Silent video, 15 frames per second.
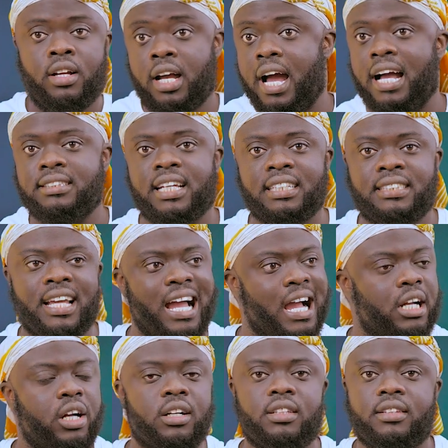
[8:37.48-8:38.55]
As I said,
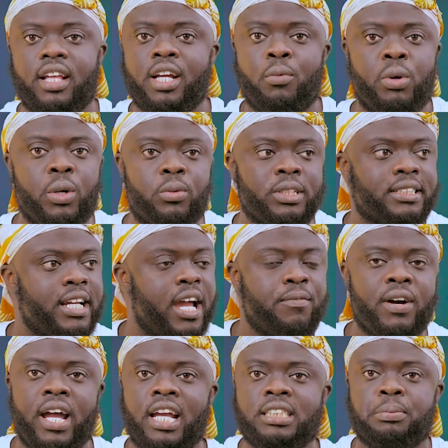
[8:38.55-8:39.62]
I don't think we would
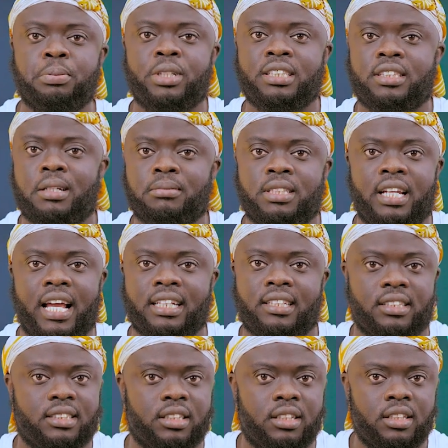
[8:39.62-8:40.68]
ever experience something like
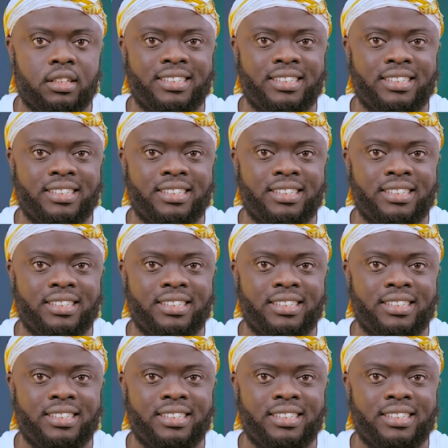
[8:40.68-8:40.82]
this.